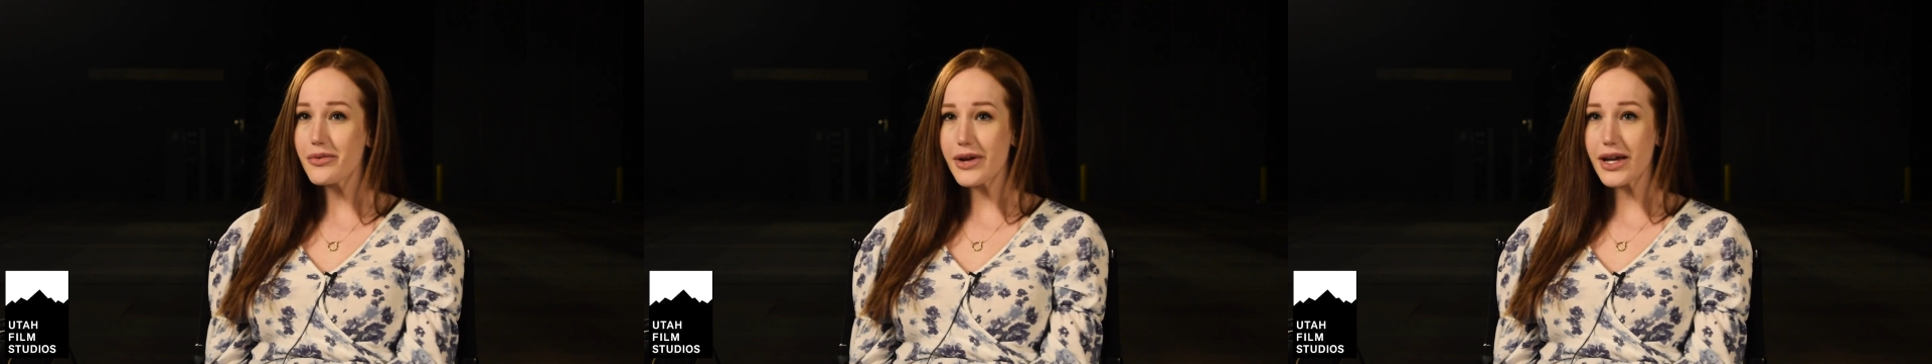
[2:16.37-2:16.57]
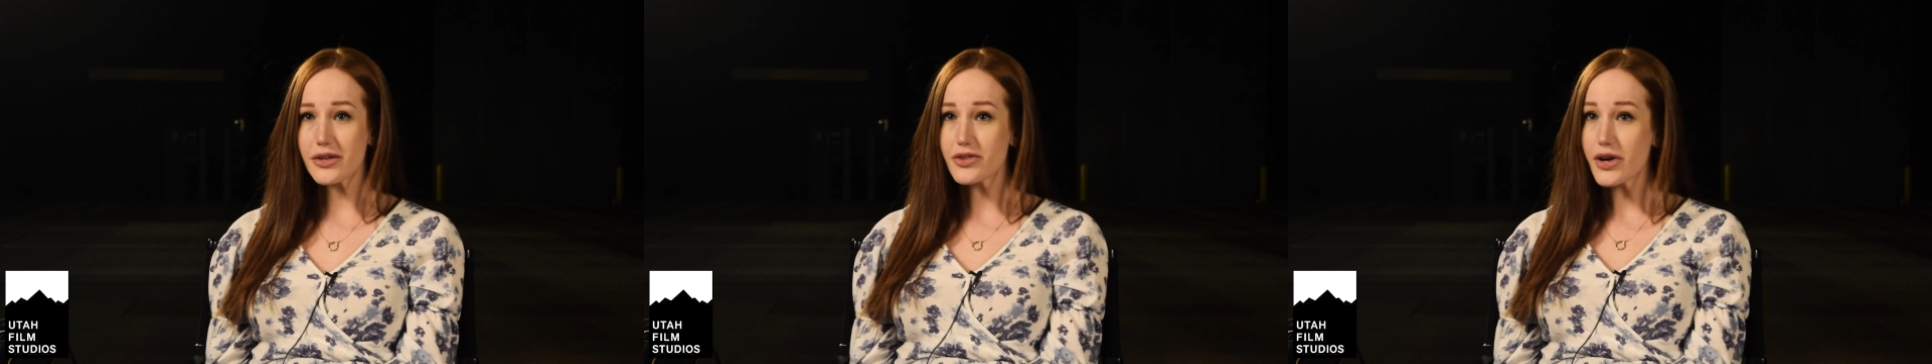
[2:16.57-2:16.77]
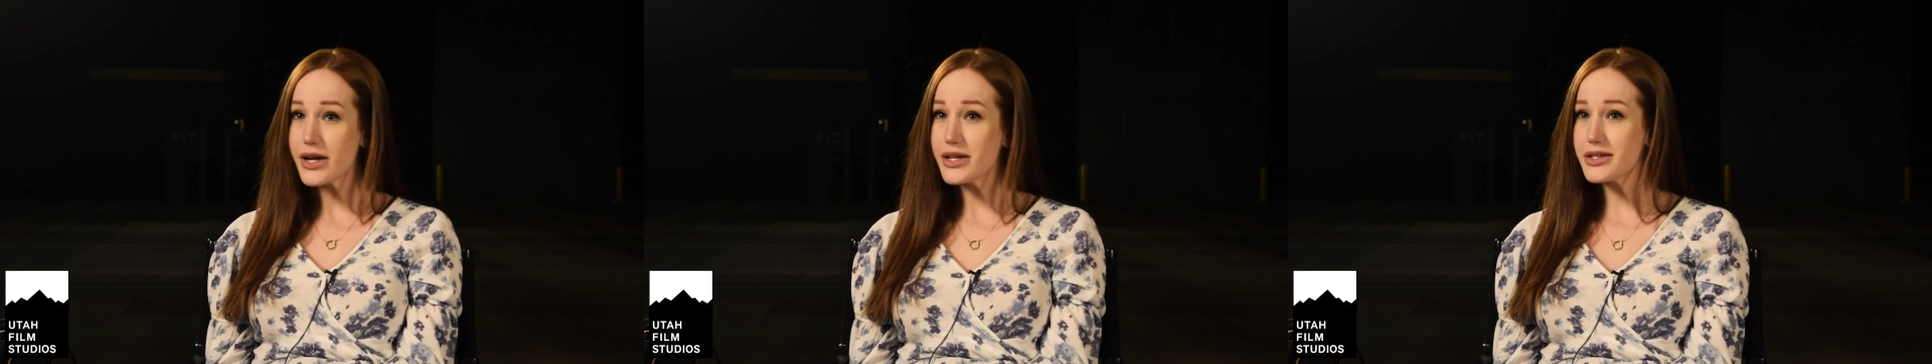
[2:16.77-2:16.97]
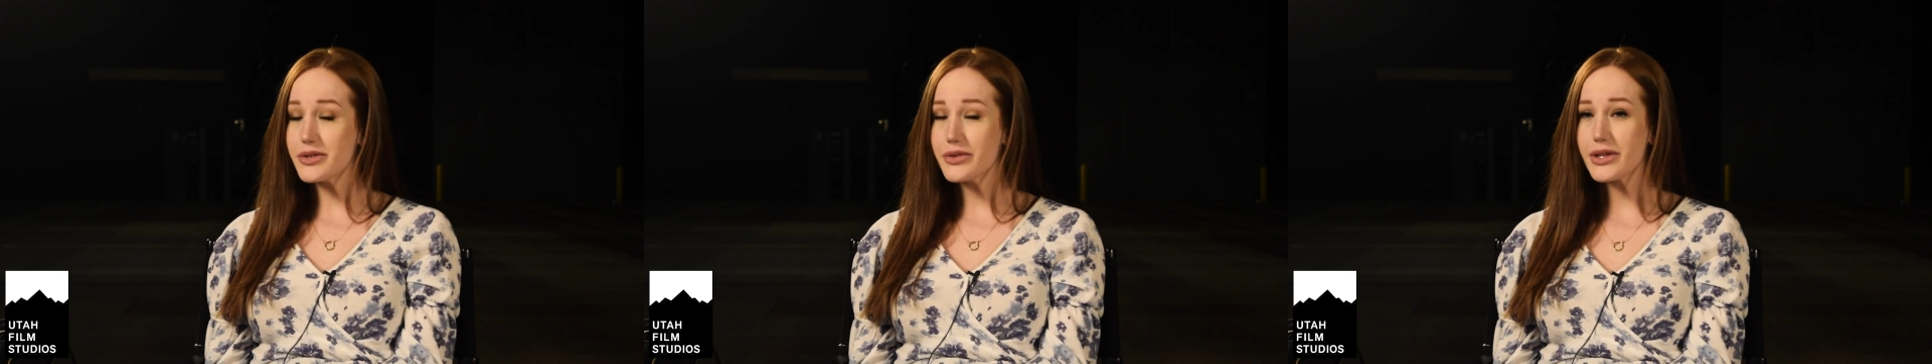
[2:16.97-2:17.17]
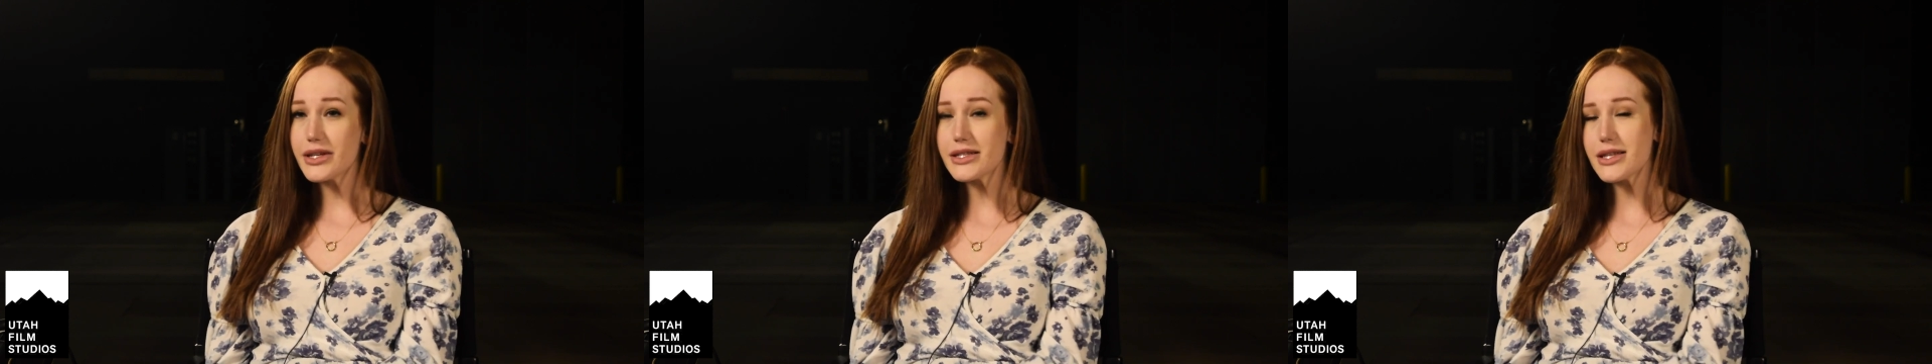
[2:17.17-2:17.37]
We could try and
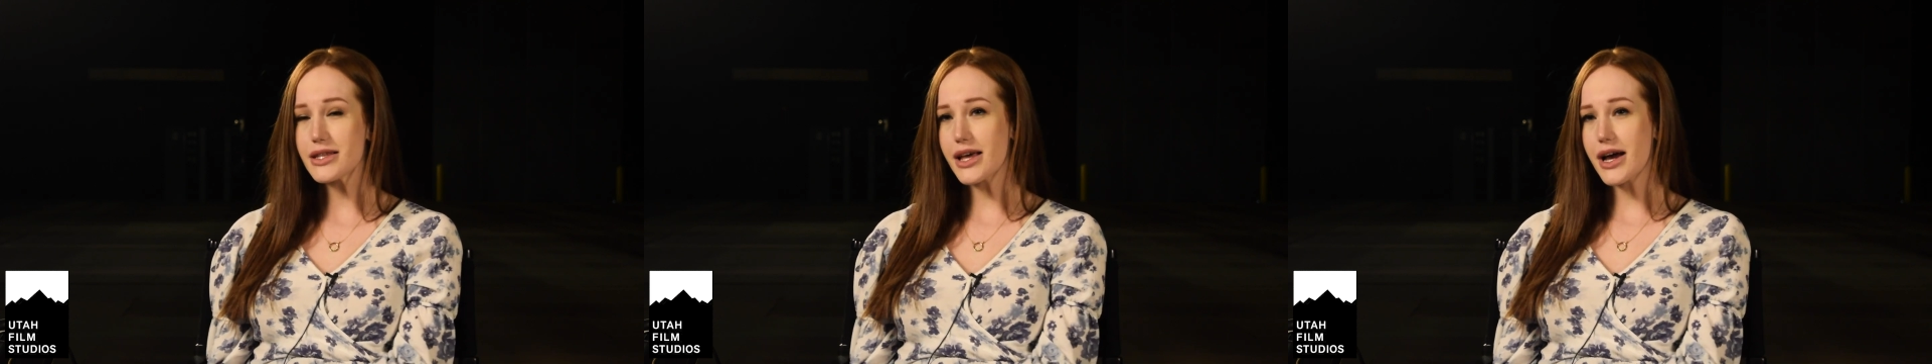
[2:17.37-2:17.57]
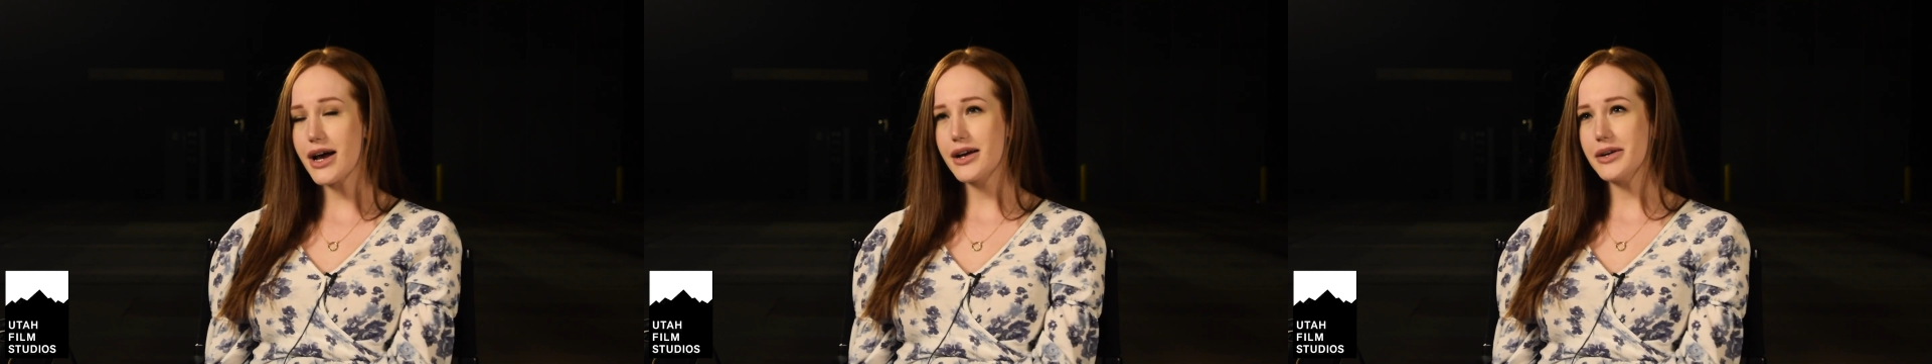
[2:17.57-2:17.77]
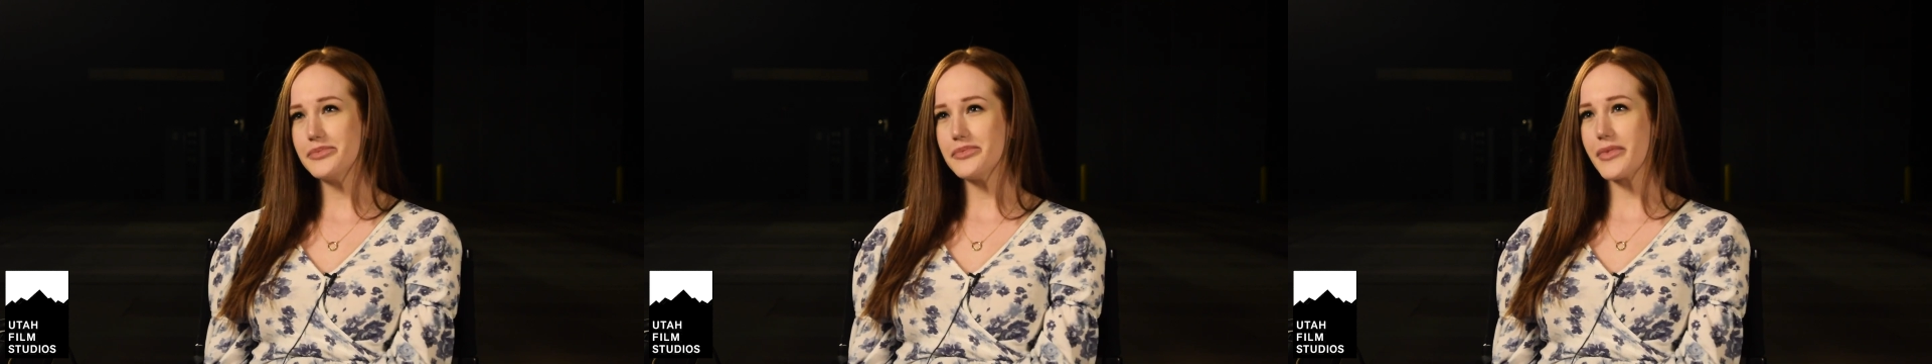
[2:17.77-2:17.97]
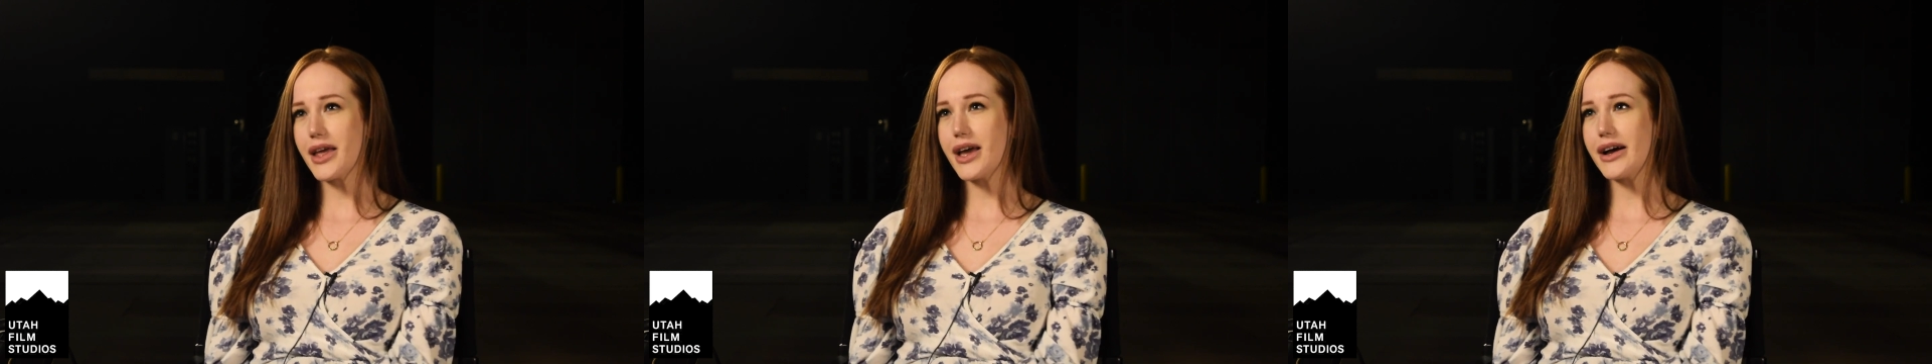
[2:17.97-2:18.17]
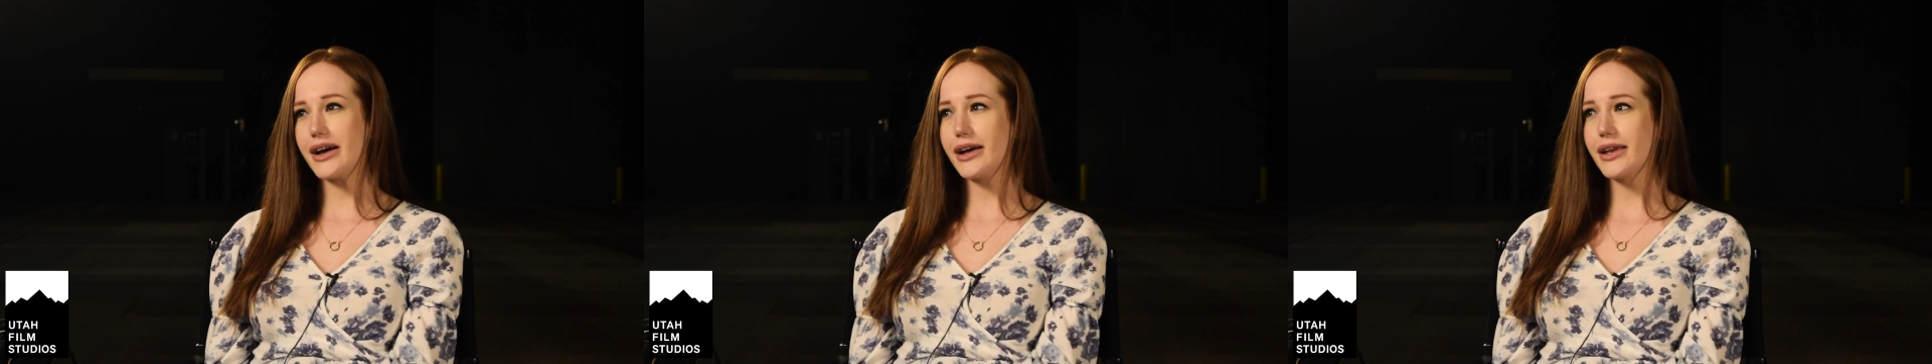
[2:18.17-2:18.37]
do this and that.
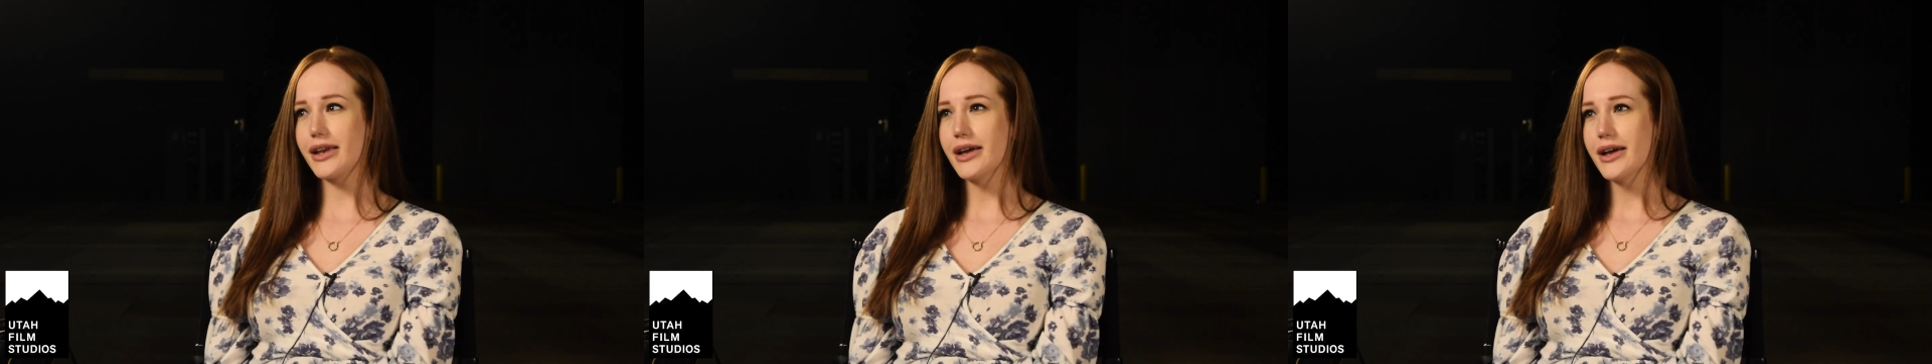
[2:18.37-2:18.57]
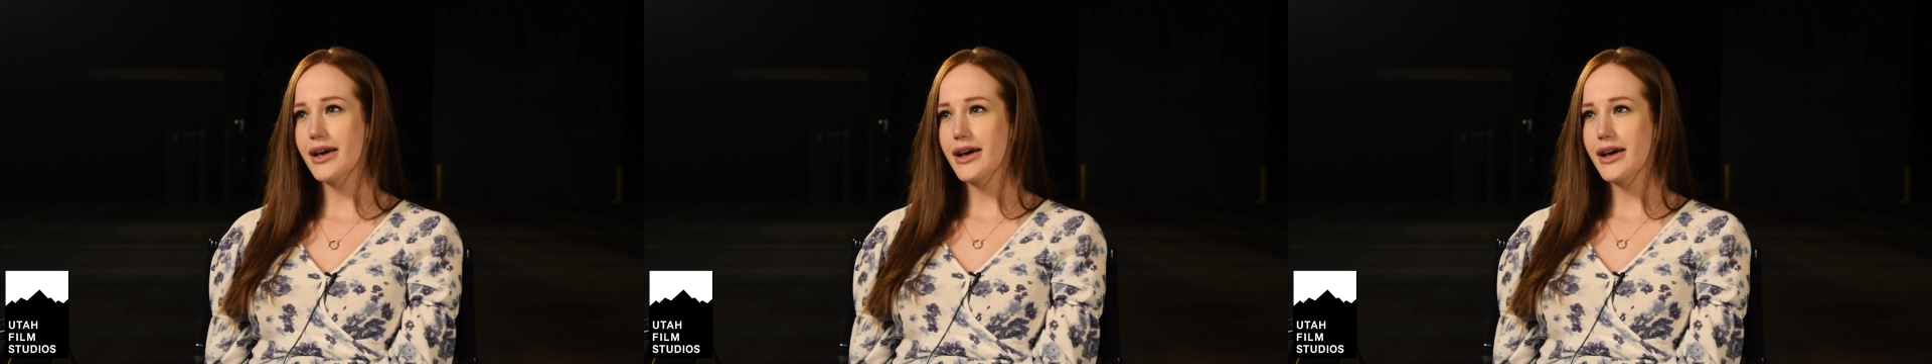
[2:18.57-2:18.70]
And